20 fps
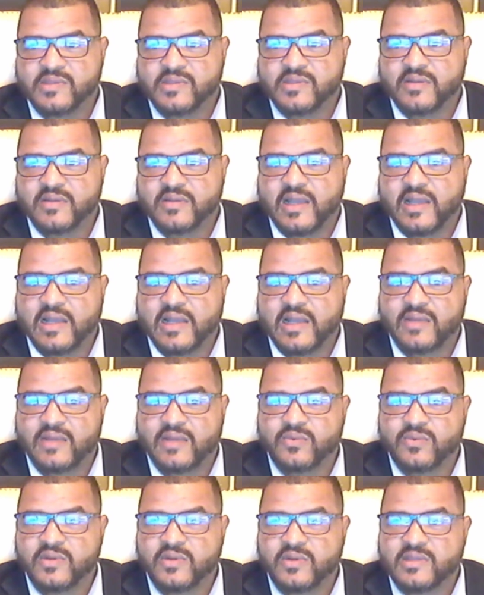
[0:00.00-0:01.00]
still not out of
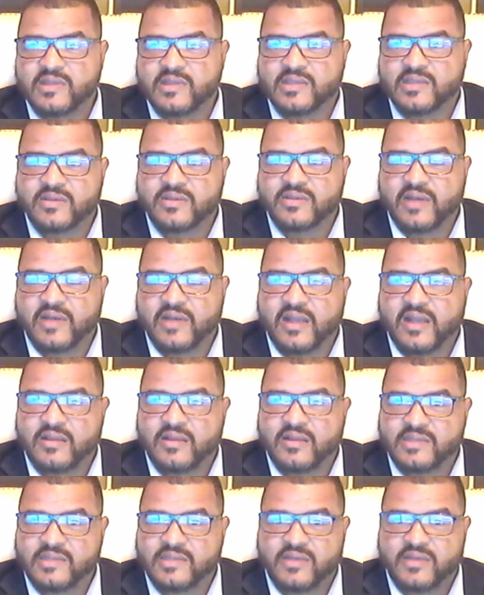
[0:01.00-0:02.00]
the woods. I still got
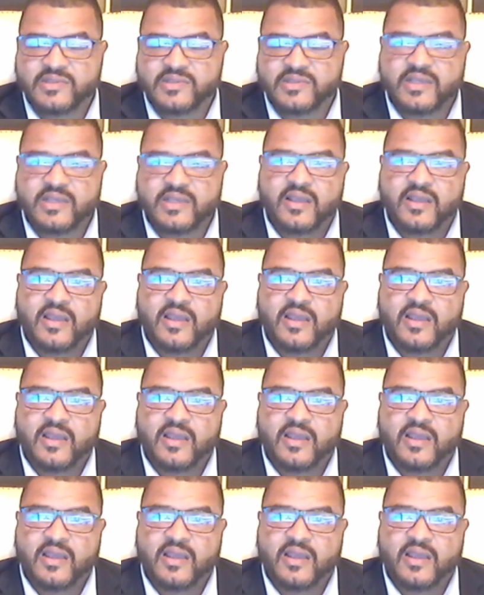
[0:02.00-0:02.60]
all this energy.